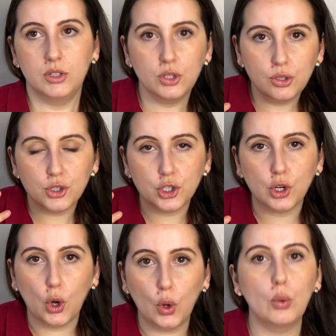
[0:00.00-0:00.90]
you should
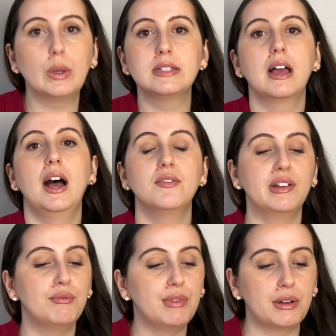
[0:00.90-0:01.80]
always have
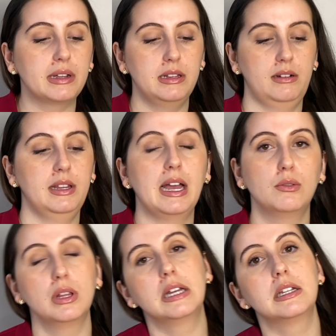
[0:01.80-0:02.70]
and very clearly
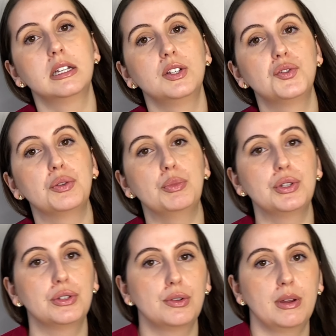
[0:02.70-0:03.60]
outlined in a
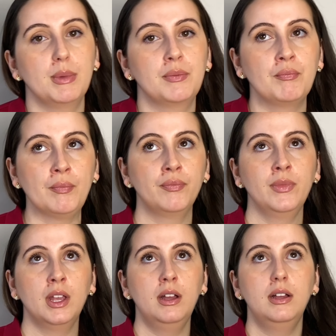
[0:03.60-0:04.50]
distribution agreement.
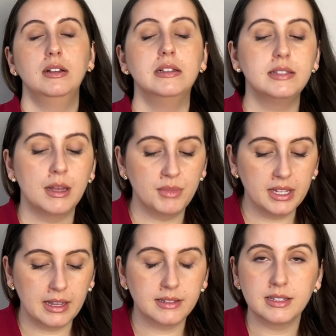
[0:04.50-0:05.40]
Something
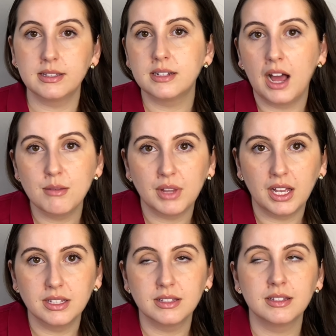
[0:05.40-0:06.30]
else is
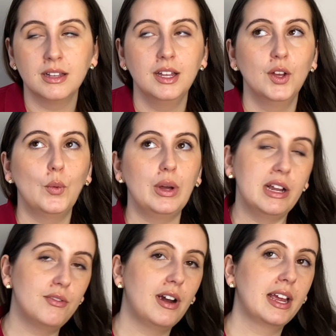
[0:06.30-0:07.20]
timelines. Whenever
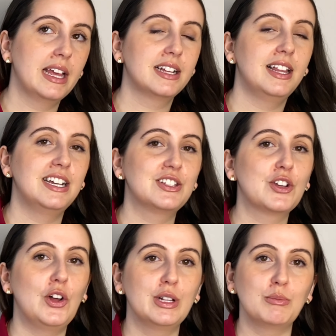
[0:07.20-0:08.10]
I get clients
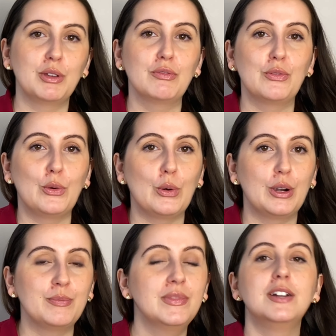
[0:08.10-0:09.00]
calling me for
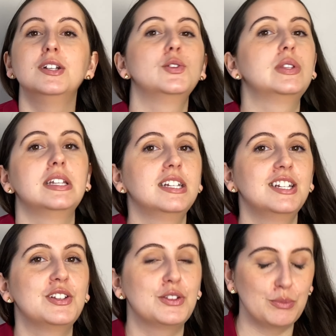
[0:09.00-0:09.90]
they're interested in a
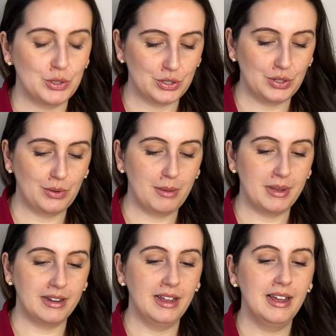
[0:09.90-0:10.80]
distribution agreement,
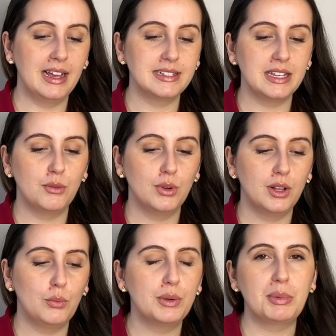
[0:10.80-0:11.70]
I say, well,
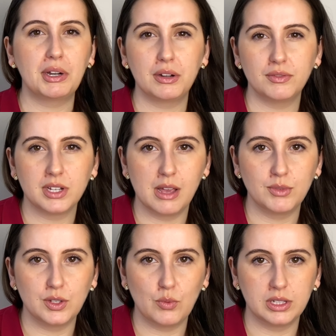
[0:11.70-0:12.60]
what period of time do you
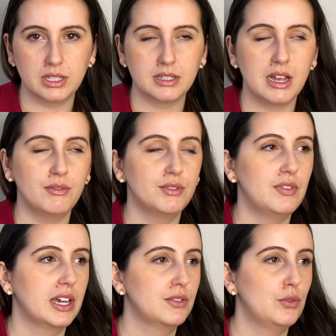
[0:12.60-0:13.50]
want this to have
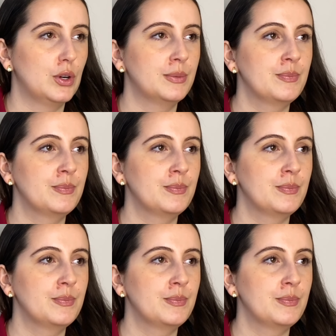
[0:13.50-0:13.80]
effect for?